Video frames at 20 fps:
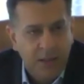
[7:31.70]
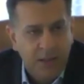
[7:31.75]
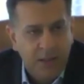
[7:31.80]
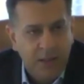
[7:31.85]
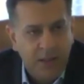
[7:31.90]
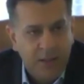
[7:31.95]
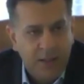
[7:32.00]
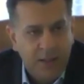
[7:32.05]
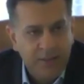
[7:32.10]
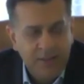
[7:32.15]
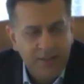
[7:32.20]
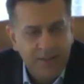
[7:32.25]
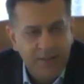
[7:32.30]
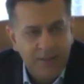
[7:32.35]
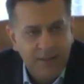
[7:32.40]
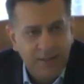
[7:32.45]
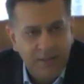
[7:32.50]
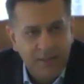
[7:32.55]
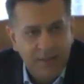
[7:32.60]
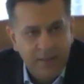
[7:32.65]
Uh, I think
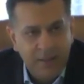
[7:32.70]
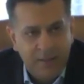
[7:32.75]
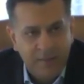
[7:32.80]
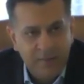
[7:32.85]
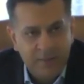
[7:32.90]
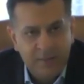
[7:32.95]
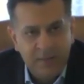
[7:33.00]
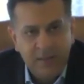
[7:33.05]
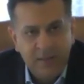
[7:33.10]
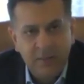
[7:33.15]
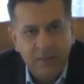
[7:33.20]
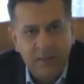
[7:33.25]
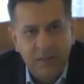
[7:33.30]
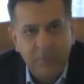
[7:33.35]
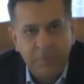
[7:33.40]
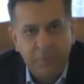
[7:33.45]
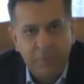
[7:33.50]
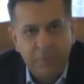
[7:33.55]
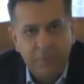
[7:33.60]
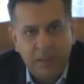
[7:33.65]
the the other thing to
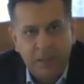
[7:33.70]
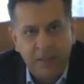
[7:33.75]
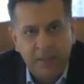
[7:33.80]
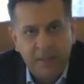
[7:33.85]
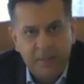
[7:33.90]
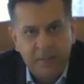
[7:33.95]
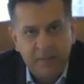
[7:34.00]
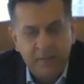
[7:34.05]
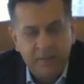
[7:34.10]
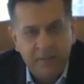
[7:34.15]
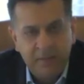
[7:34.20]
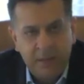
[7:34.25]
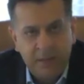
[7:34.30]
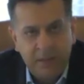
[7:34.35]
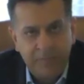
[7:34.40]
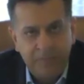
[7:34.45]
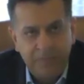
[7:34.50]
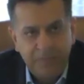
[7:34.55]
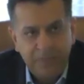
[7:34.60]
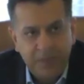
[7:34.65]
keep in mind is
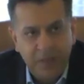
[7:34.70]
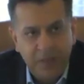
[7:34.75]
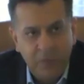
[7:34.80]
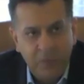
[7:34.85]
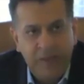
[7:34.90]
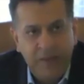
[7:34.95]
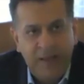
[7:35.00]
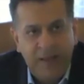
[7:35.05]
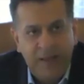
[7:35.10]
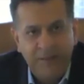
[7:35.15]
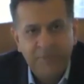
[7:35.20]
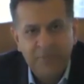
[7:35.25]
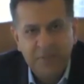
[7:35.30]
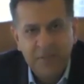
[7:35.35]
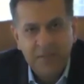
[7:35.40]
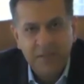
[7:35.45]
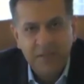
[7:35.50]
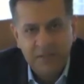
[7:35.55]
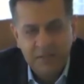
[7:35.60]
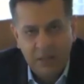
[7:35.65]
uh, we have
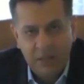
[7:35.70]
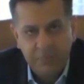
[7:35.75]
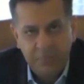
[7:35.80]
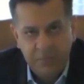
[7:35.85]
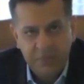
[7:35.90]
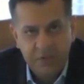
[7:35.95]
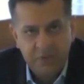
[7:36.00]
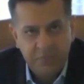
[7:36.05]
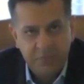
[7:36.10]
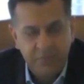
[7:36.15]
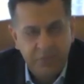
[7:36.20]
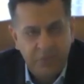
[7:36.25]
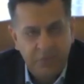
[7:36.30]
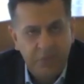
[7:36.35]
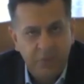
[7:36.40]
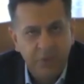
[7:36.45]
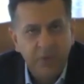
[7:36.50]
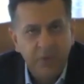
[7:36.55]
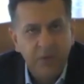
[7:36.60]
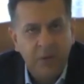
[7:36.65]
seen these kind of pivots
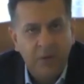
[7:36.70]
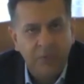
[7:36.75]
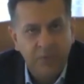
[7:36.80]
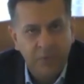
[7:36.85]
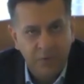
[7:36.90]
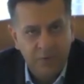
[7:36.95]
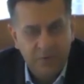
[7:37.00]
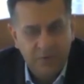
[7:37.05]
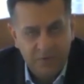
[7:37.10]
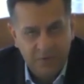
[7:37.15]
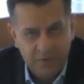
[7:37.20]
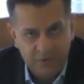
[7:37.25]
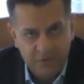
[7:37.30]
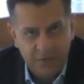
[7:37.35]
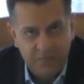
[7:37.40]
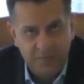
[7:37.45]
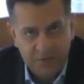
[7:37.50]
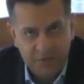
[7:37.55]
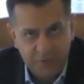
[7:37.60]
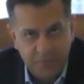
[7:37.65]
before. Of course, this
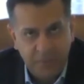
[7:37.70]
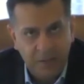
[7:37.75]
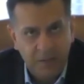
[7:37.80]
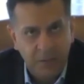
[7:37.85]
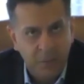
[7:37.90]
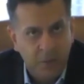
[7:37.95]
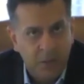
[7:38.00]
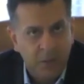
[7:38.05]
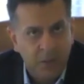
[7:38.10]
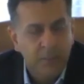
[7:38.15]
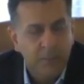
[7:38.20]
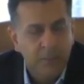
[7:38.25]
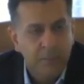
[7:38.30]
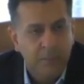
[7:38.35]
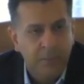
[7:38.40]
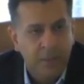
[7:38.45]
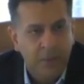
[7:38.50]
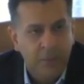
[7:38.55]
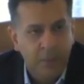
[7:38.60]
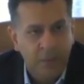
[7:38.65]
is a much bigger one,
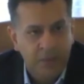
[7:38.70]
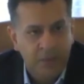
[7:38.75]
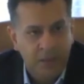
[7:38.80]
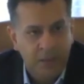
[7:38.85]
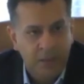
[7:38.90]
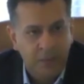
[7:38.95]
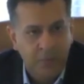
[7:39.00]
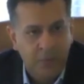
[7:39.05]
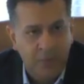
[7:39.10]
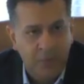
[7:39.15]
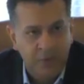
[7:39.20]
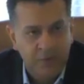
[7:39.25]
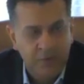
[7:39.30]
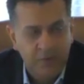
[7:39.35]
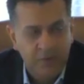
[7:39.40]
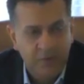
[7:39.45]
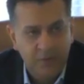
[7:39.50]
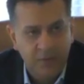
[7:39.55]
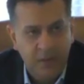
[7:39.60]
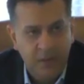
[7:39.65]
but whether it
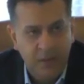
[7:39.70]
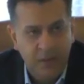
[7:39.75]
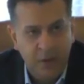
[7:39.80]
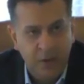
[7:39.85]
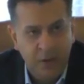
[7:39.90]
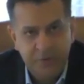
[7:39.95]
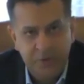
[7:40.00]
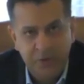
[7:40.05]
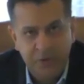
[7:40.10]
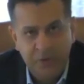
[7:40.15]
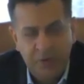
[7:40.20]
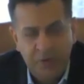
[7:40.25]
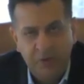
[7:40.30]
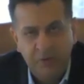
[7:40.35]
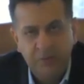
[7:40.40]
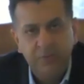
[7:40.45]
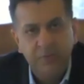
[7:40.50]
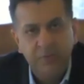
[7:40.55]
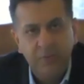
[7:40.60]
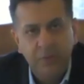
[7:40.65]
was adoption
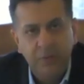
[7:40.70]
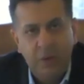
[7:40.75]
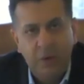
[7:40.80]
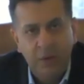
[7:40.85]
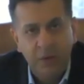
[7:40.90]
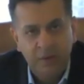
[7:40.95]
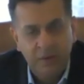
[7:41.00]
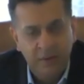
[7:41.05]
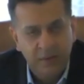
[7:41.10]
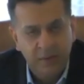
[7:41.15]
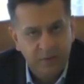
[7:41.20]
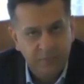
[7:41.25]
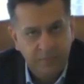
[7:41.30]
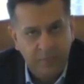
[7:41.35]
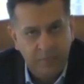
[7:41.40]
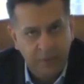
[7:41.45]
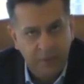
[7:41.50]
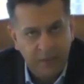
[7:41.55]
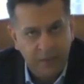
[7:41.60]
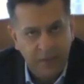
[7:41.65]
of all things
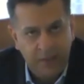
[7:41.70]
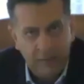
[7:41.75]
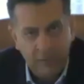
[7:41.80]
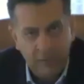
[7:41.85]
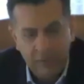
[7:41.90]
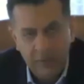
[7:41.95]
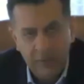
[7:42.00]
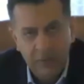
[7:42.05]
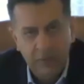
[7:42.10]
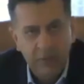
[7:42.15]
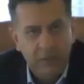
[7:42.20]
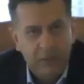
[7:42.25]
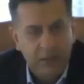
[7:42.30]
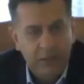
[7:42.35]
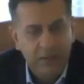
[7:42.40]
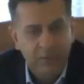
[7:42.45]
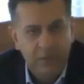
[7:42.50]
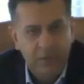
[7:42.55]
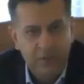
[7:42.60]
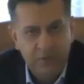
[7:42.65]
public cloud,
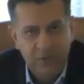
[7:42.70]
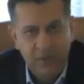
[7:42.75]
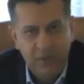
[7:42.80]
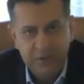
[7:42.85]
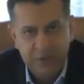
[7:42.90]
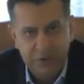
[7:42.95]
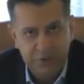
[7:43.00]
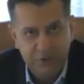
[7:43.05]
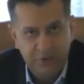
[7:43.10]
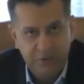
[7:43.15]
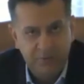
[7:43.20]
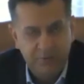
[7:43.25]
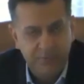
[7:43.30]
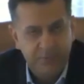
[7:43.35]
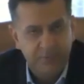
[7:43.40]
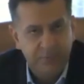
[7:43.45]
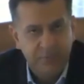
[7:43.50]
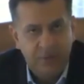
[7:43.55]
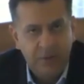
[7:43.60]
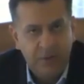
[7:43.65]
right, virtualization of
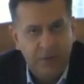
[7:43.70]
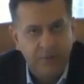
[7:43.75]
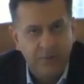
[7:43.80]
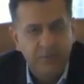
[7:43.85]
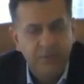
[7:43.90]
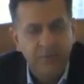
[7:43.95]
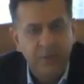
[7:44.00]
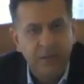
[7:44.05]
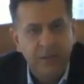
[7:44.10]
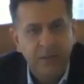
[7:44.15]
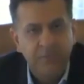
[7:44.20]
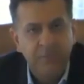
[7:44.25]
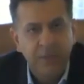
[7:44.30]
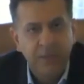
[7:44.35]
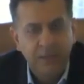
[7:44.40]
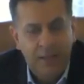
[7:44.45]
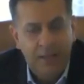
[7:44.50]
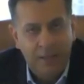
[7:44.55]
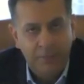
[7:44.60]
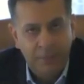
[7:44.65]
of uh,
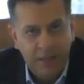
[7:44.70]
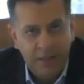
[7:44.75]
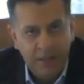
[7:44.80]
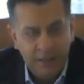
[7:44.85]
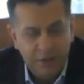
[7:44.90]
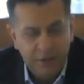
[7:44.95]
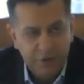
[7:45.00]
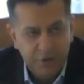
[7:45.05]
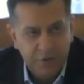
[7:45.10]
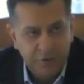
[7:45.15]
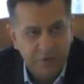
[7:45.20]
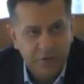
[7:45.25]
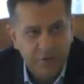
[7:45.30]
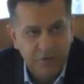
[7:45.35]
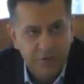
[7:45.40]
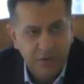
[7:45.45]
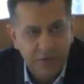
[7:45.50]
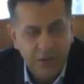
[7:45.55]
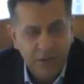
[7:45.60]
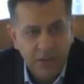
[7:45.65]
applications,